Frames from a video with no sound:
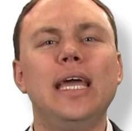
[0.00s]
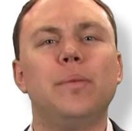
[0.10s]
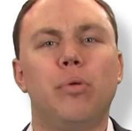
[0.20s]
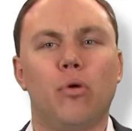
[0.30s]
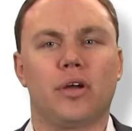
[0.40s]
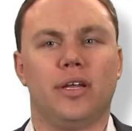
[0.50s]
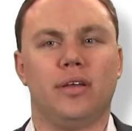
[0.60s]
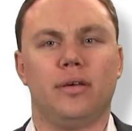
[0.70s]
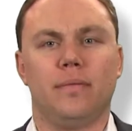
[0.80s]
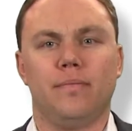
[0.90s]
important.
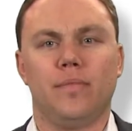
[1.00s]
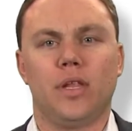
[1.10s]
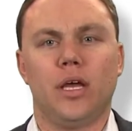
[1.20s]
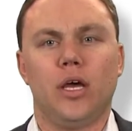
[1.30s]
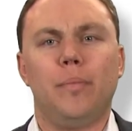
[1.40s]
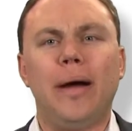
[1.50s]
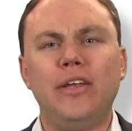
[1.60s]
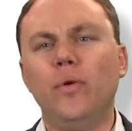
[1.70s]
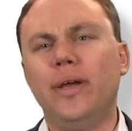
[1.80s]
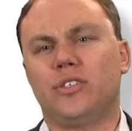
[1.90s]
By
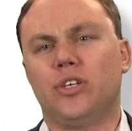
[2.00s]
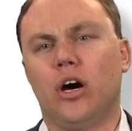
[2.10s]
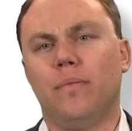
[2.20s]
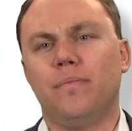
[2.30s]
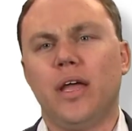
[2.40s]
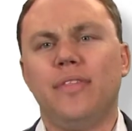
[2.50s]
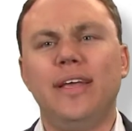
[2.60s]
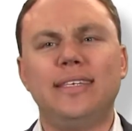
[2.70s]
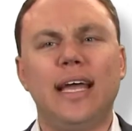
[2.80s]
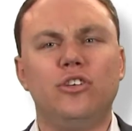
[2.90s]
doing so,
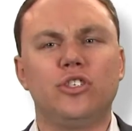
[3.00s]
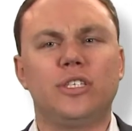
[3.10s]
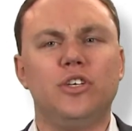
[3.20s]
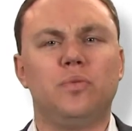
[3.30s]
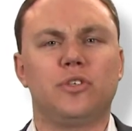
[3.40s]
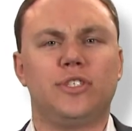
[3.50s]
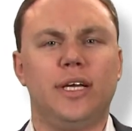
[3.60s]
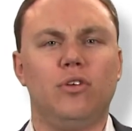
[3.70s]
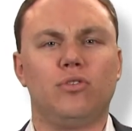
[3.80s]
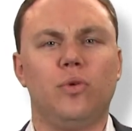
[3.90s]
these agencies will
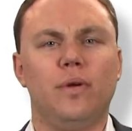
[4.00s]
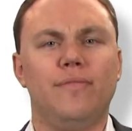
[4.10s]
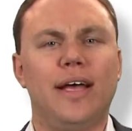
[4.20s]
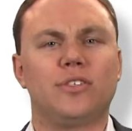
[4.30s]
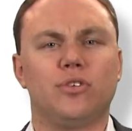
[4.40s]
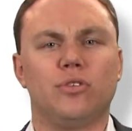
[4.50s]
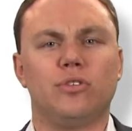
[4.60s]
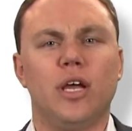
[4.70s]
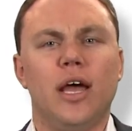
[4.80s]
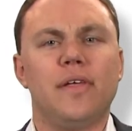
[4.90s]
signal to
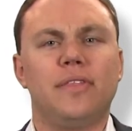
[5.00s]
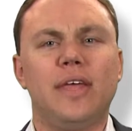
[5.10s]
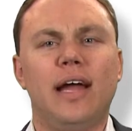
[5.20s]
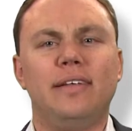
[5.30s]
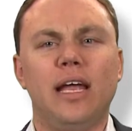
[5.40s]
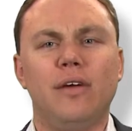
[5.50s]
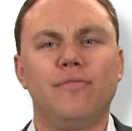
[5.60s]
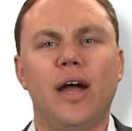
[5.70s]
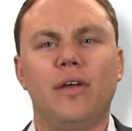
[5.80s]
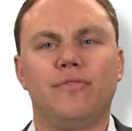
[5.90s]
investors that the
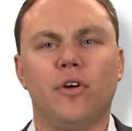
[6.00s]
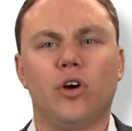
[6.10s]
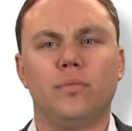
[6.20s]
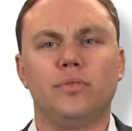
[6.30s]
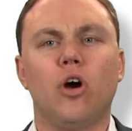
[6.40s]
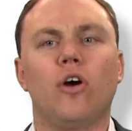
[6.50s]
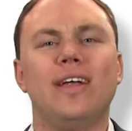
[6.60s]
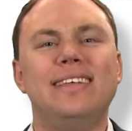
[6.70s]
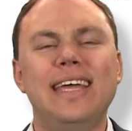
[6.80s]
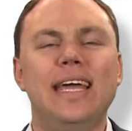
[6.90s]
identified firms are
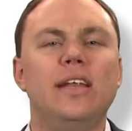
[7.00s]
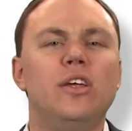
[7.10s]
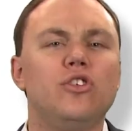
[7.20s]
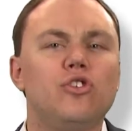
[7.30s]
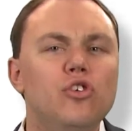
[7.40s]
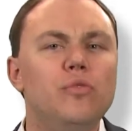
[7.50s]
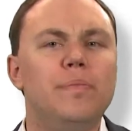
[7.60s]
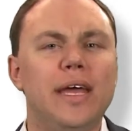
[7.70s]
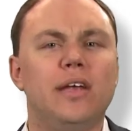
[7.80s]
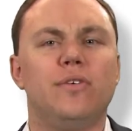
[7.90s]
indeed too
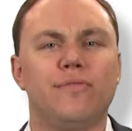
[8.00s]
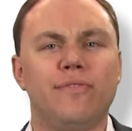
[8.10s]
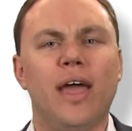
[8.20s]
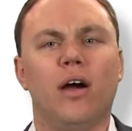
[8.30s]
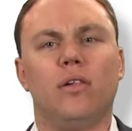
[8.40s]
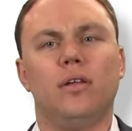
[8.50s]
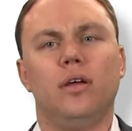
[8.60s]
big to fail.